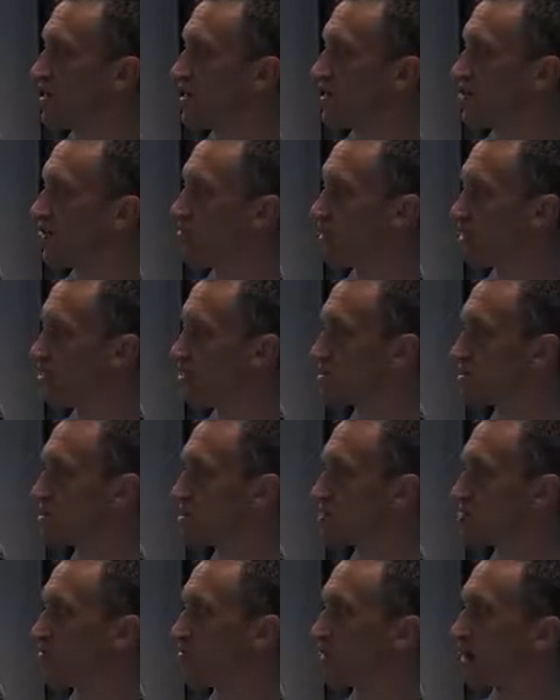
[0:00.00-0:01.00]
What is
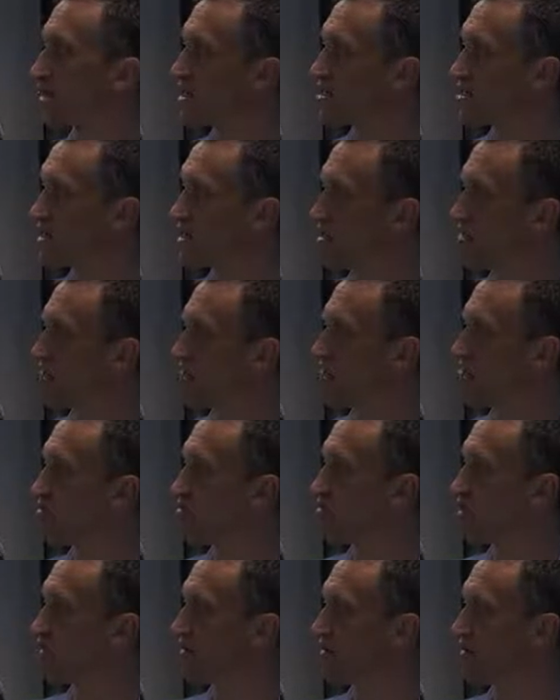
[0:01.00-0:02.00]
surprisingly for
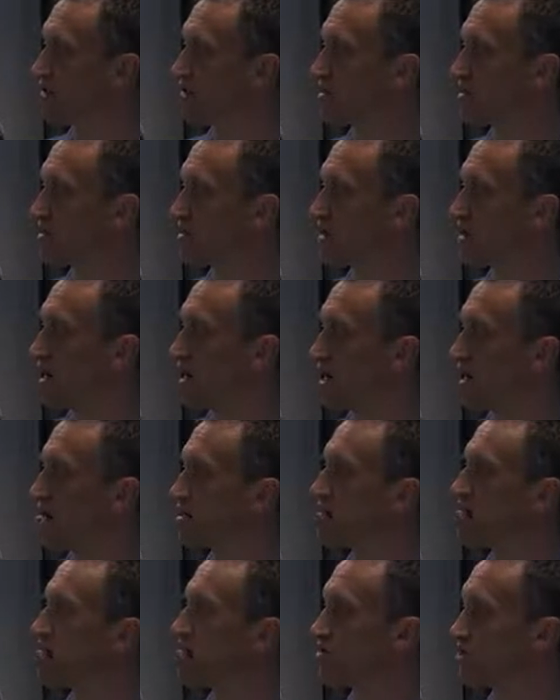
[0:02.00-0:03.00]
me that I
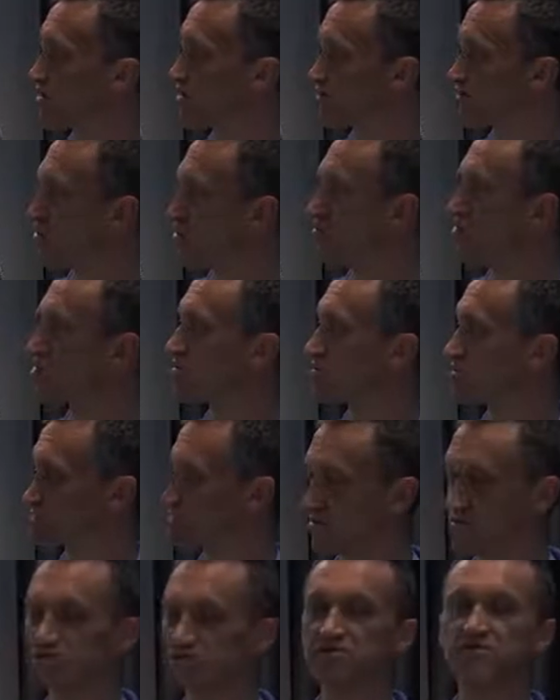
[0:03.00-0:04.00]
know
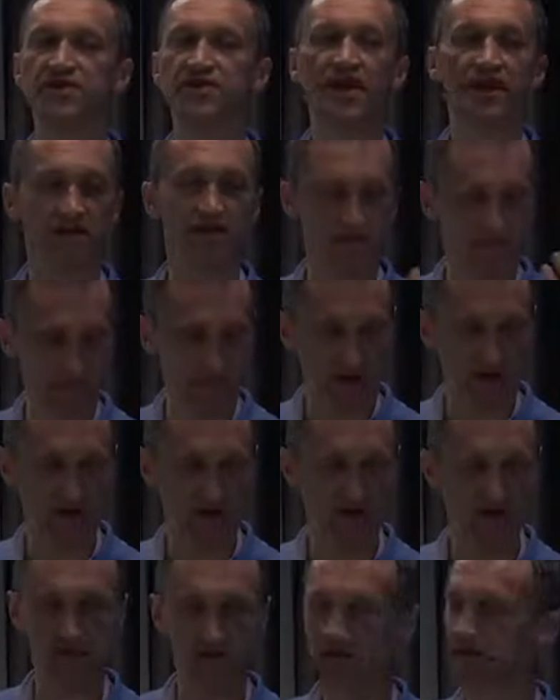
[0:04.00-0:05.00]
tennis
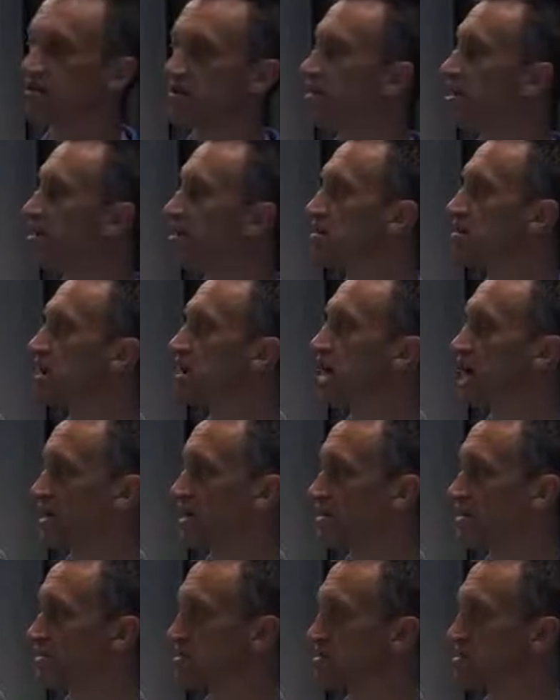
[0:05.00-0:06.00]
players and
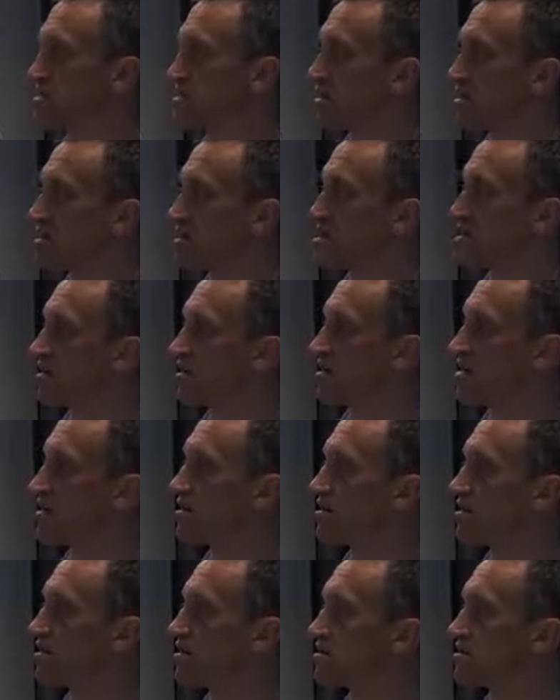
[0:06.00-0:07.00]
athletes
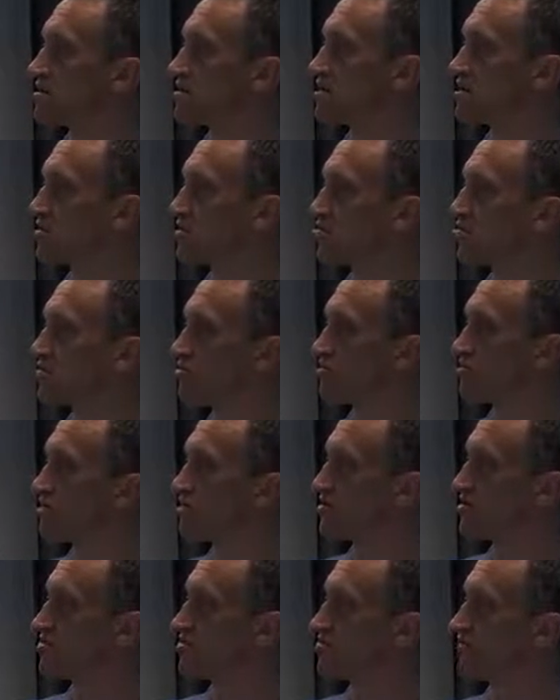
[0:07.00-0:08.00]
still
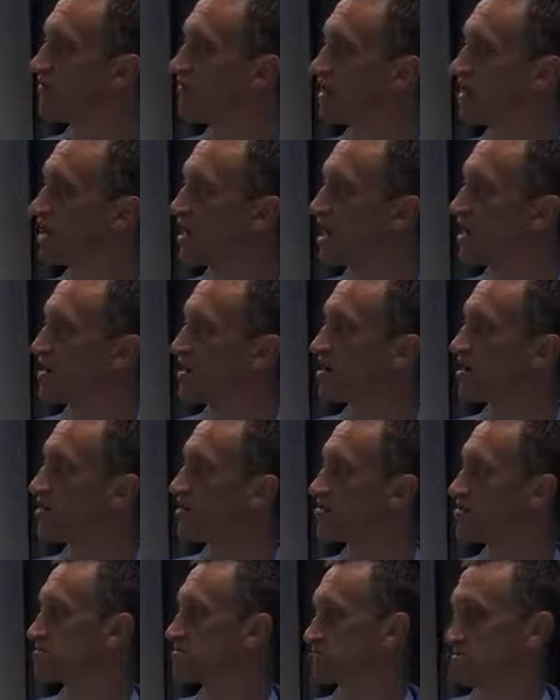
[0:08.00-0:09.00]
continue the career
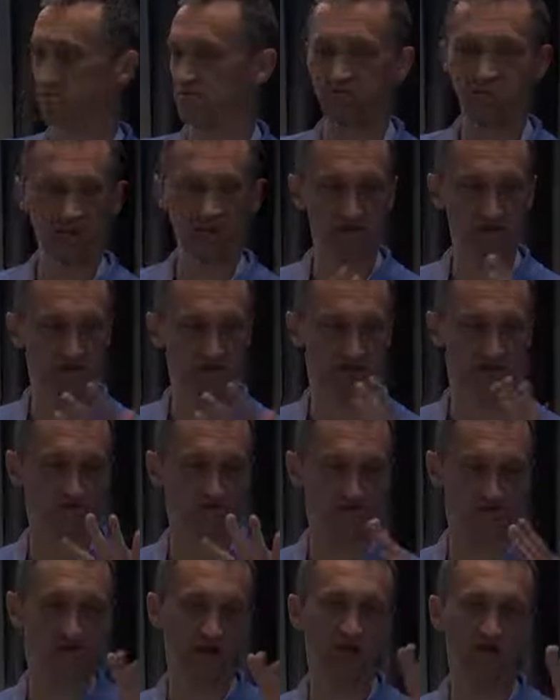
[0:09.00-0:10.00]
with
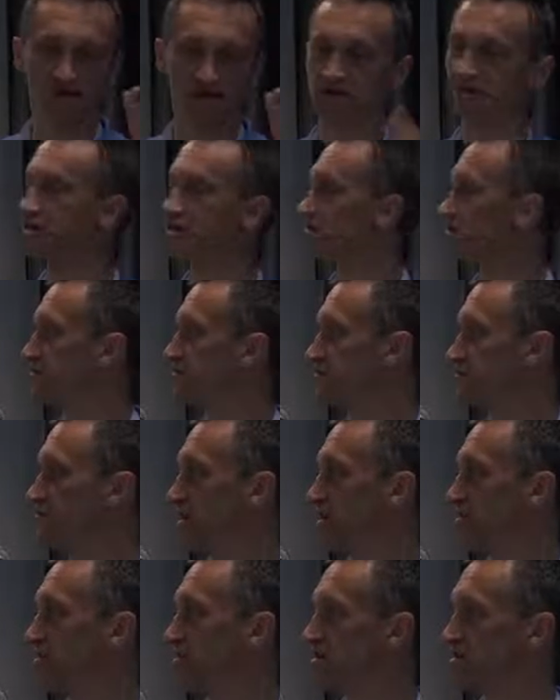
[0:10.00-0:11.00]
rotator cuff tear,
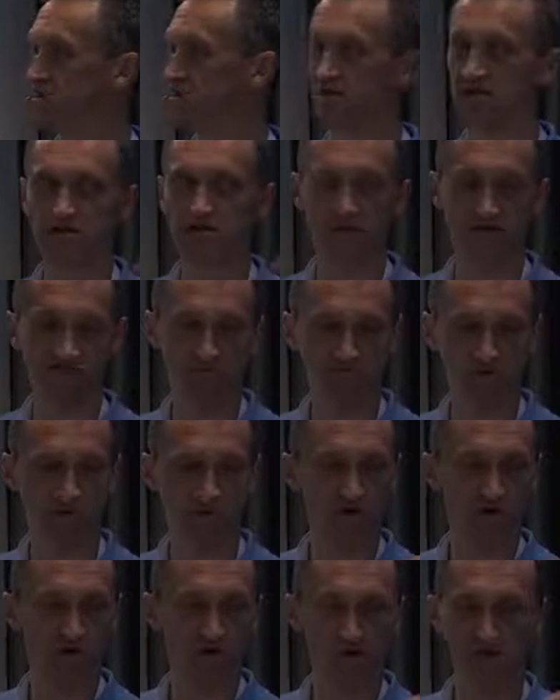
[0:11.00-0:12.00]
more
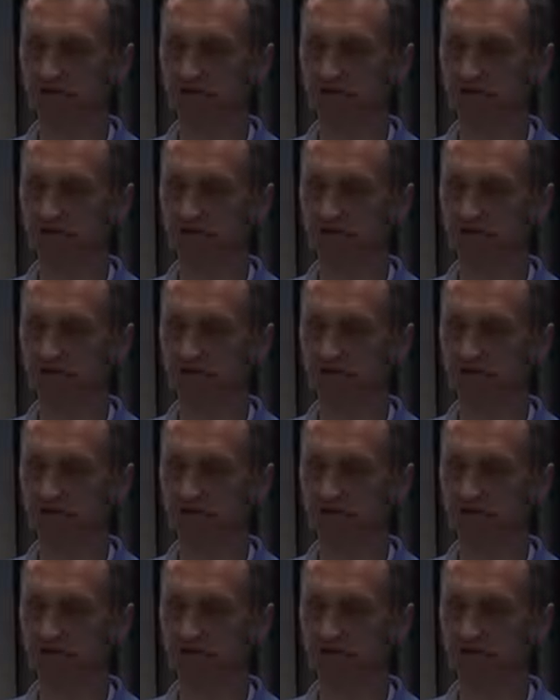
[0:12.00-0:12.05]
or less